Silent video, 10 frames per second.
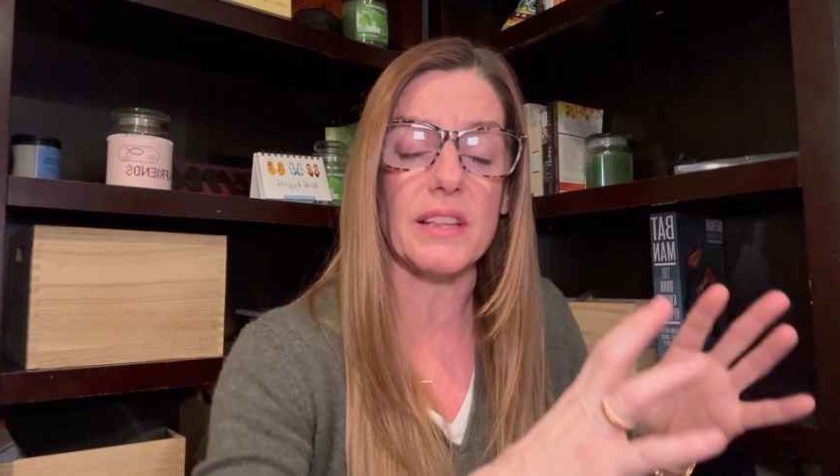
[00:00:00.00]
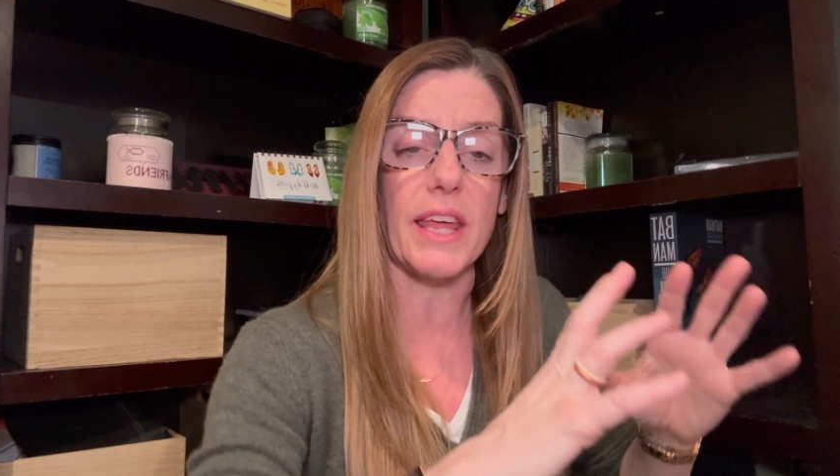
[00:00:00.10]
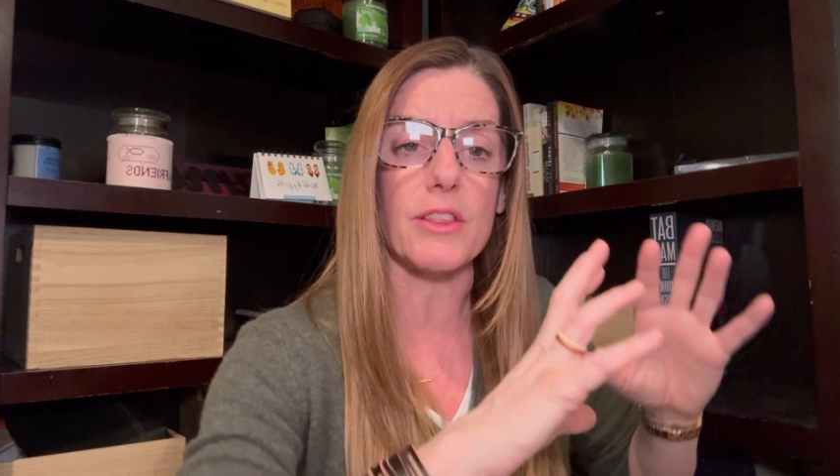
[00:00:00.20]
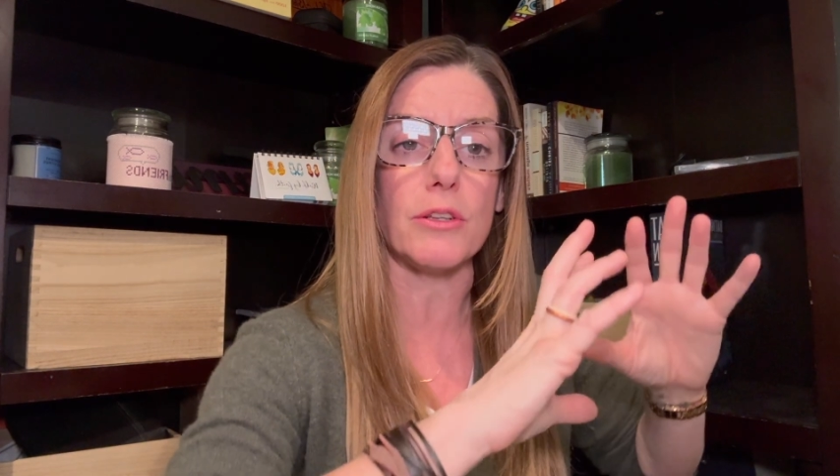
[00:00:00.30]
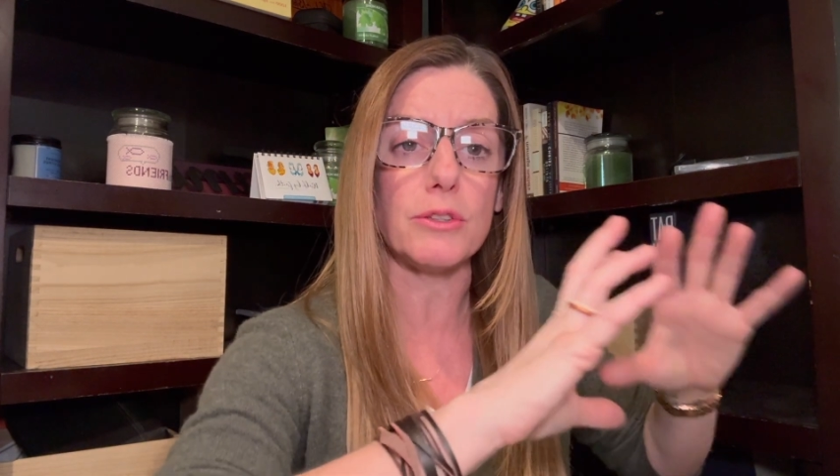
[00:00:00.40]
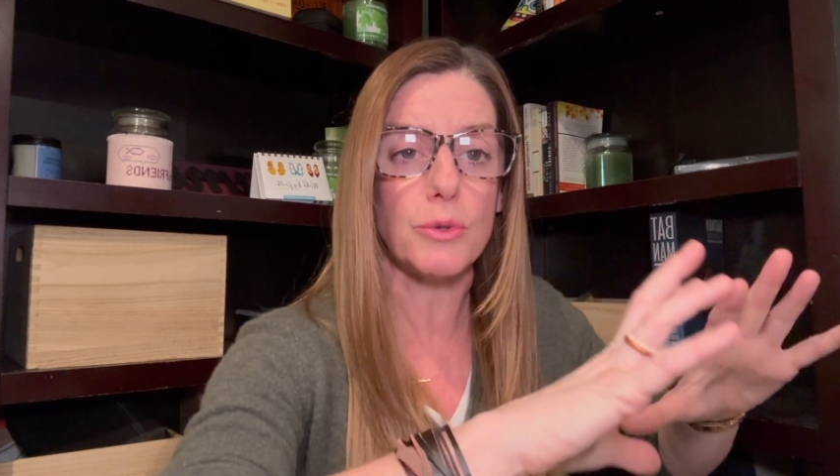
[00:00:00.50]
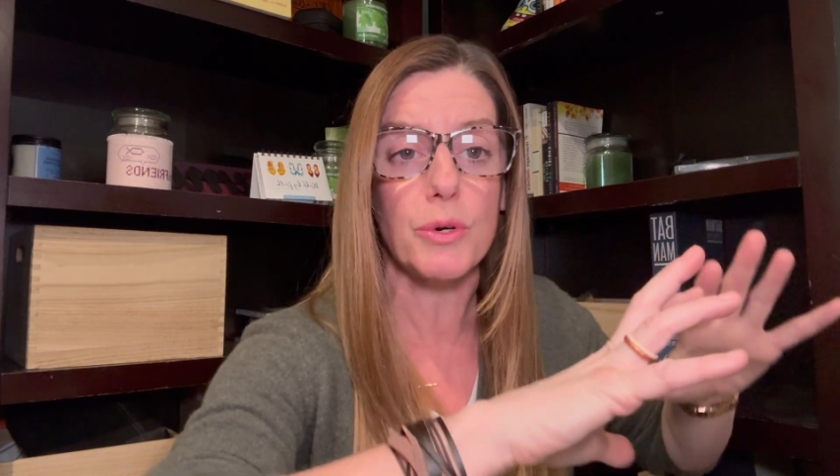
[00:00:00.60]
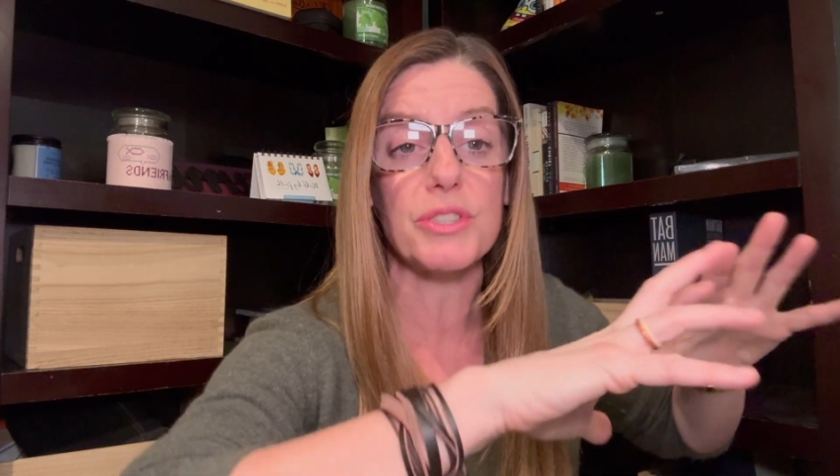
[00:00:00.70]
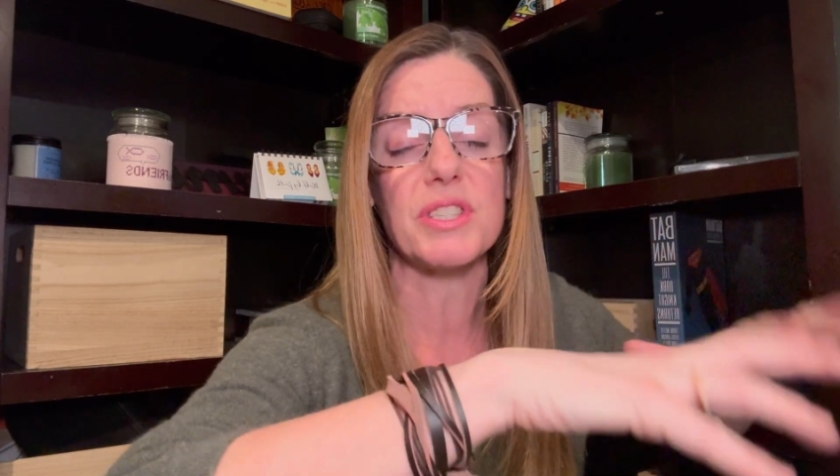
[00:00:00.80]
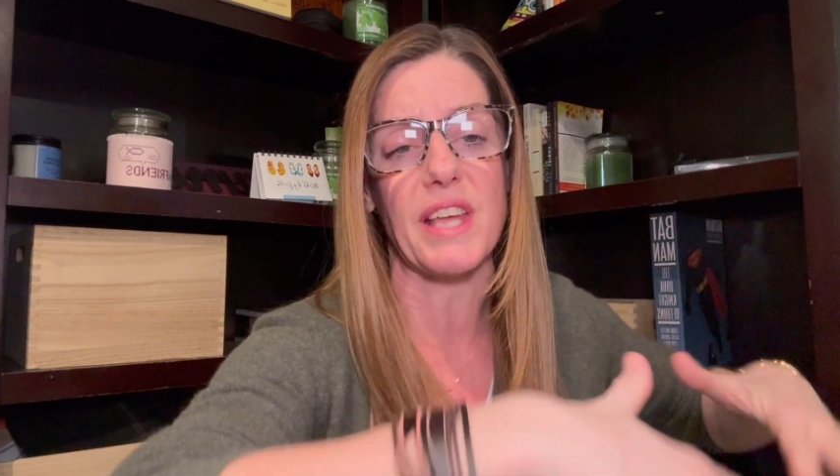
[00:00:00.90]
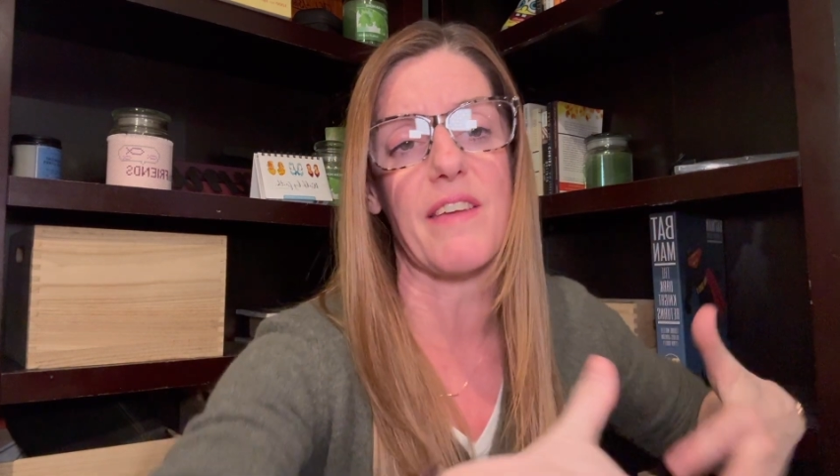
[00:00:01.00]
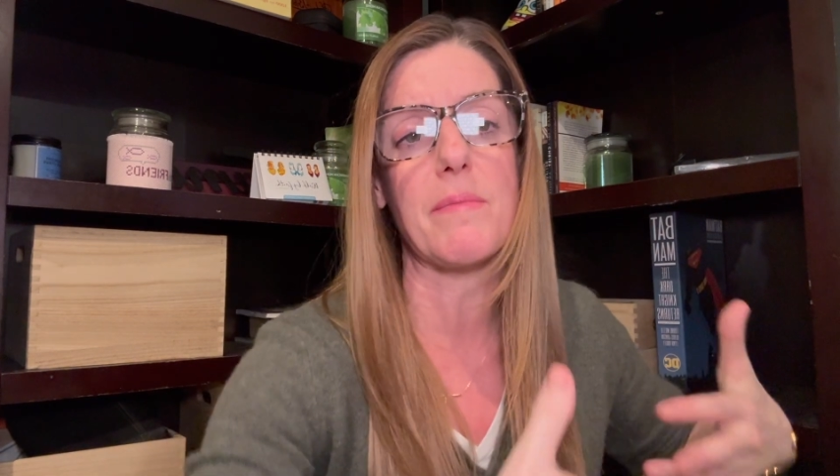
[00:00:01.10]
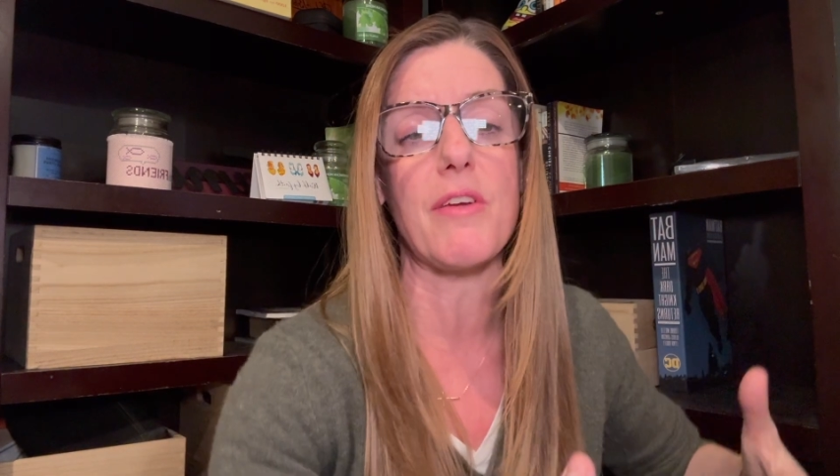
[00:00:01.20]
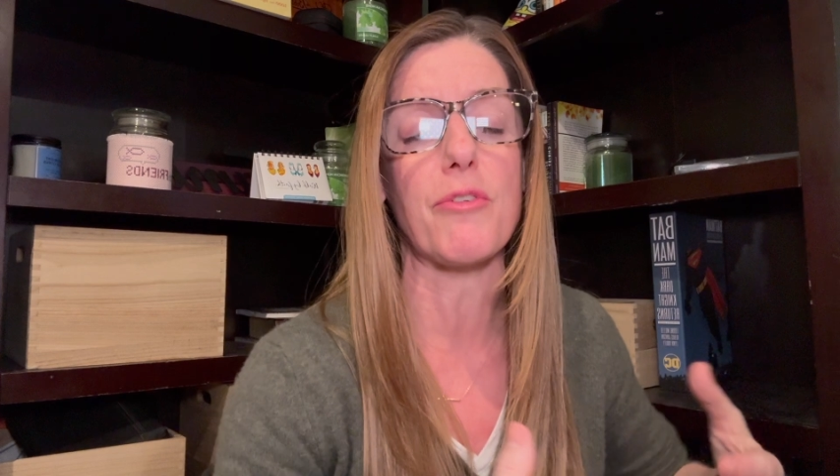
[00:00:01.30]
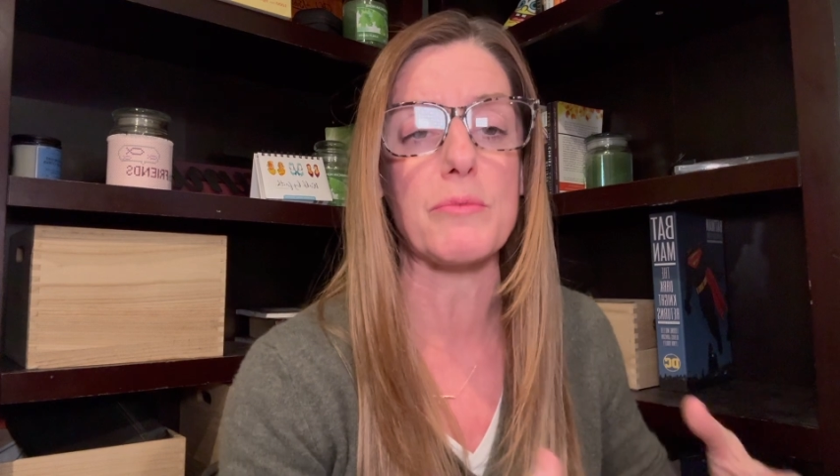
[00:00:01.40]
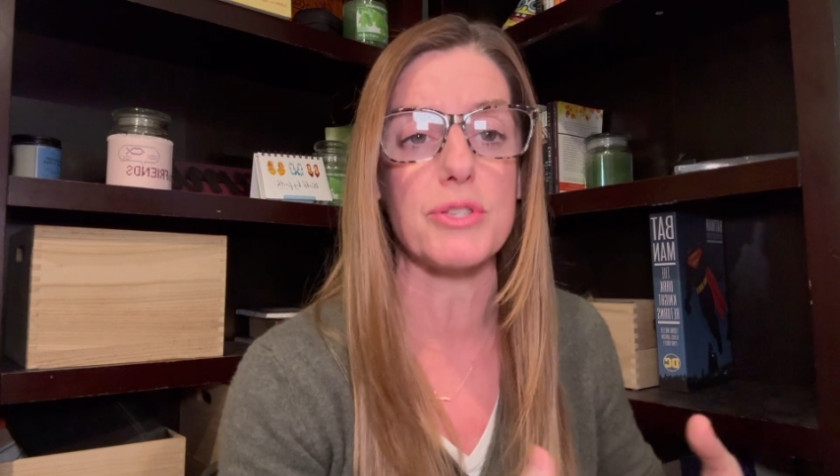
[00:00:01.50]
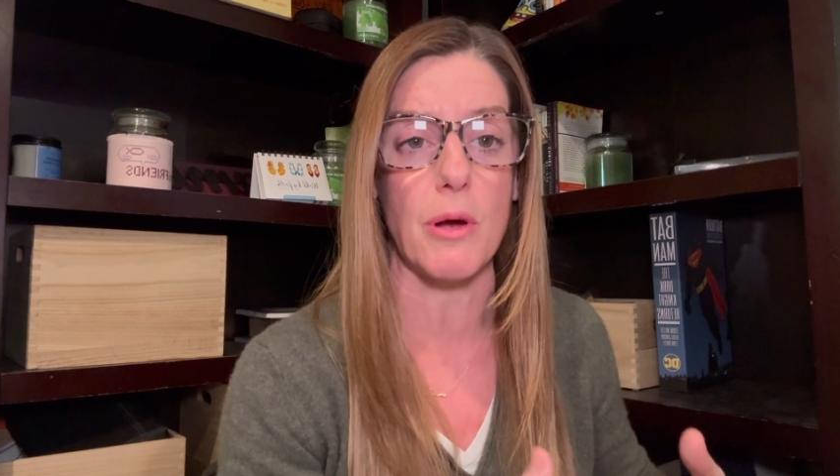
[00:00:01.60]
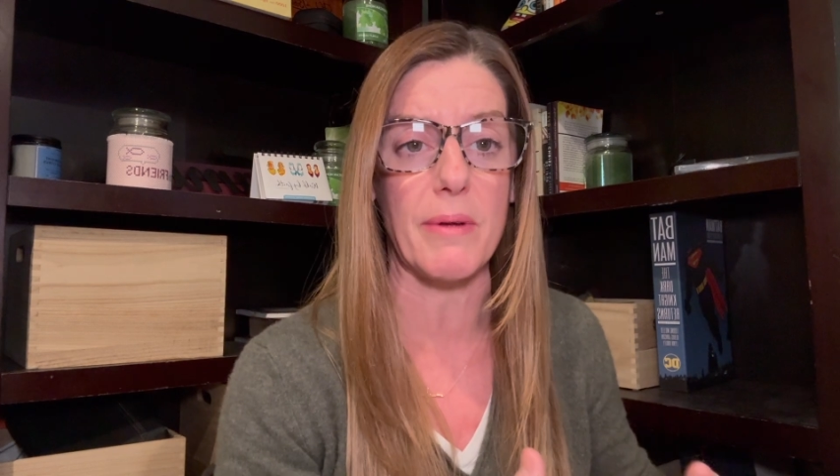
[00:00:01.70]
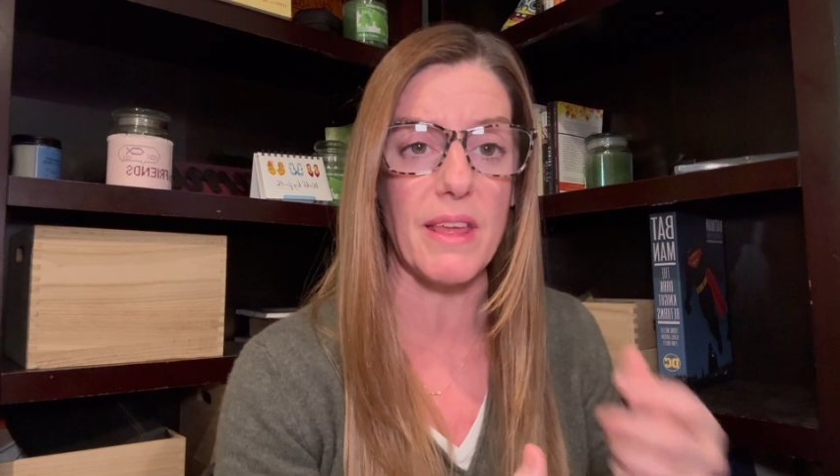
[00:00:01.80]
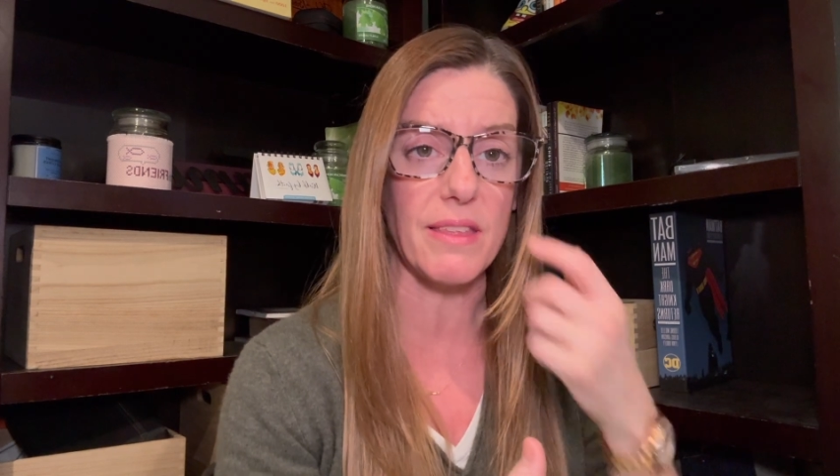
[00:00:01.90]
like the Lord saved me from so
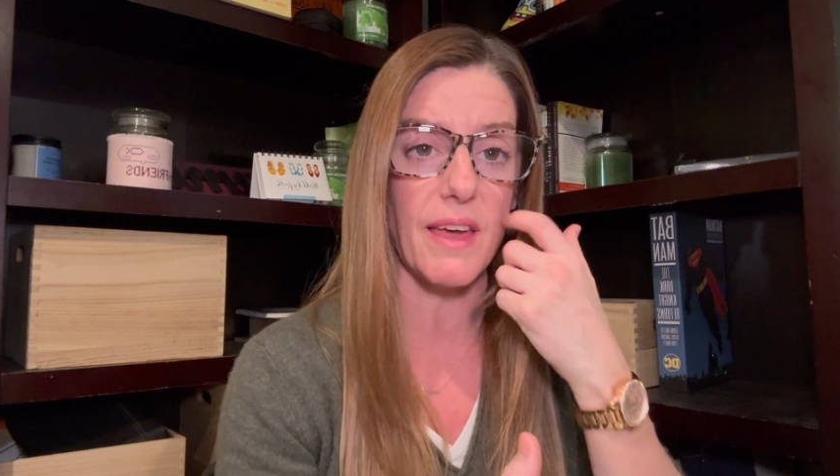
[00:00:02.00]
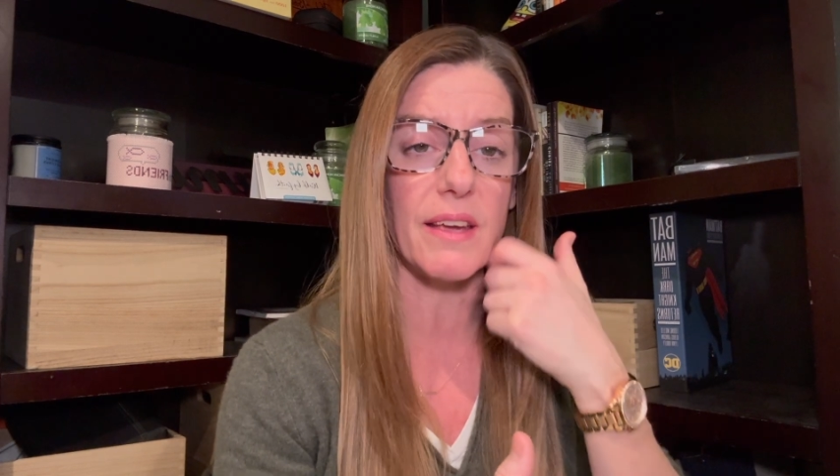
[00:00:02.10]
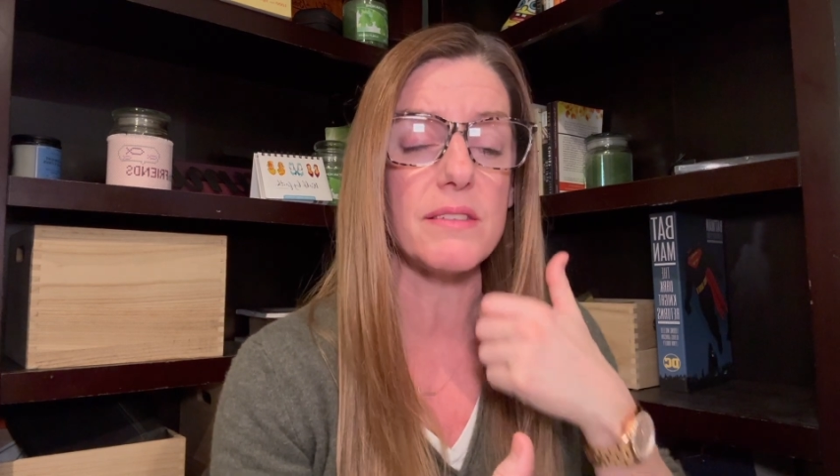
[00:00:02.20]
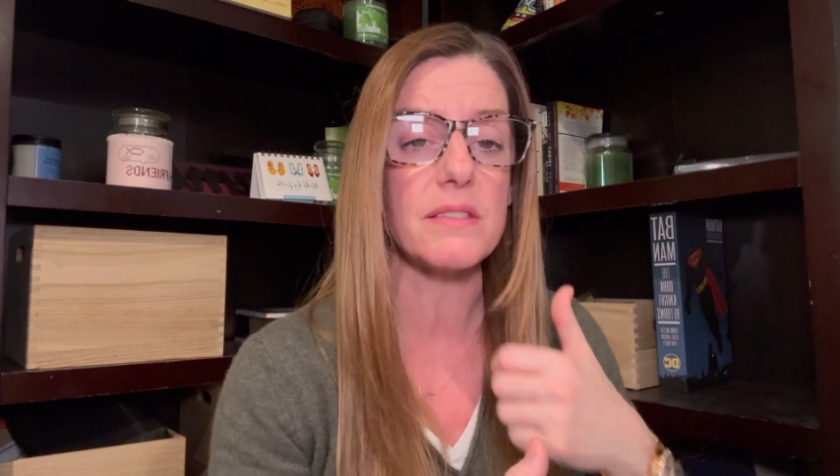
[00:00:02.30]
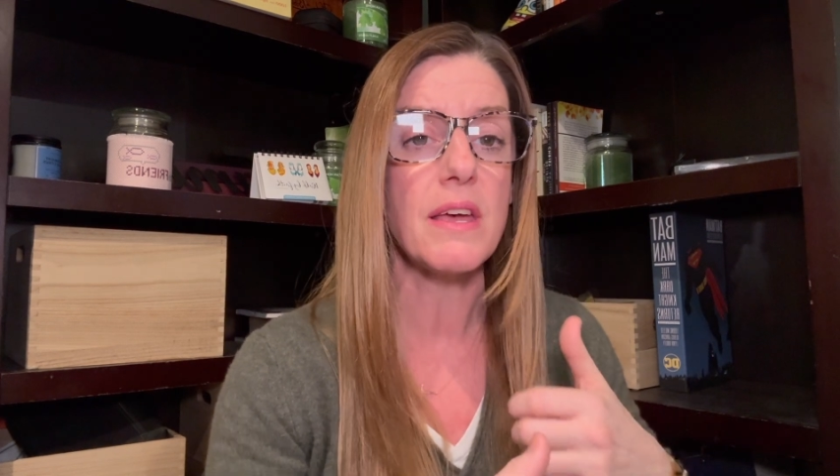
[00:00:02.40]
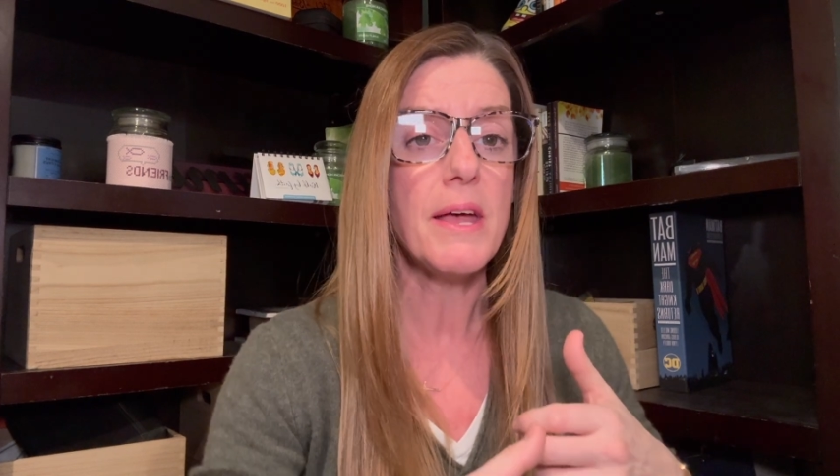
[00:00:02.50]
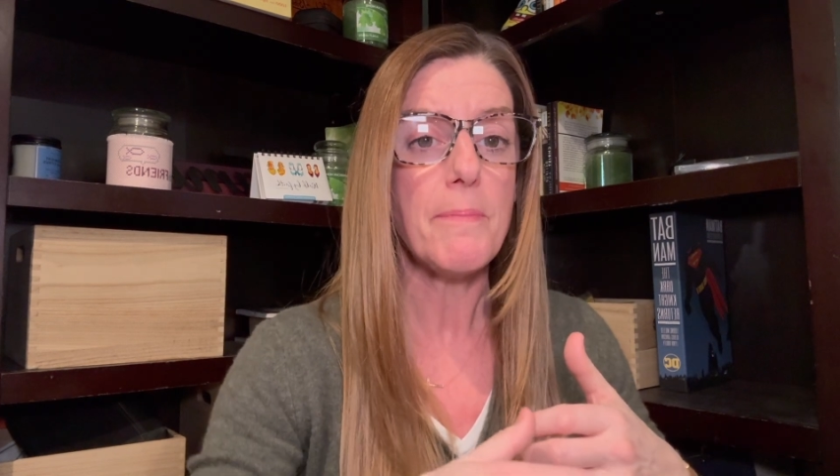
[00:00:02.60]
many things.